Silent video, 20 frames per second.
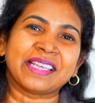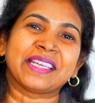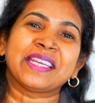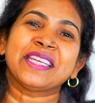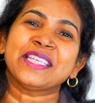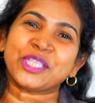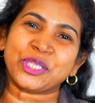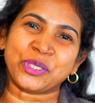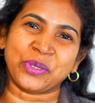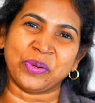
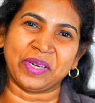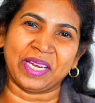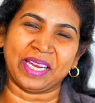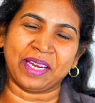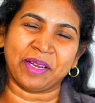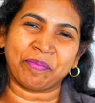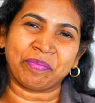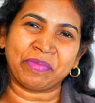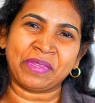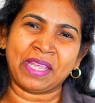
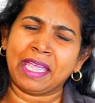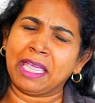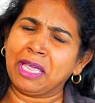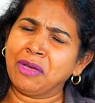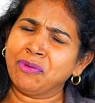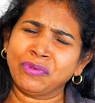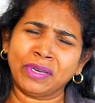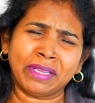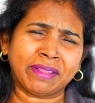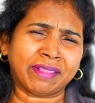restoring
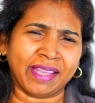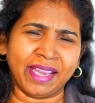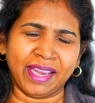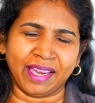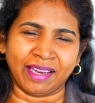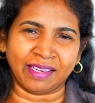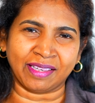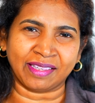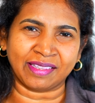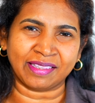
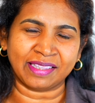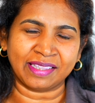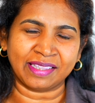everything,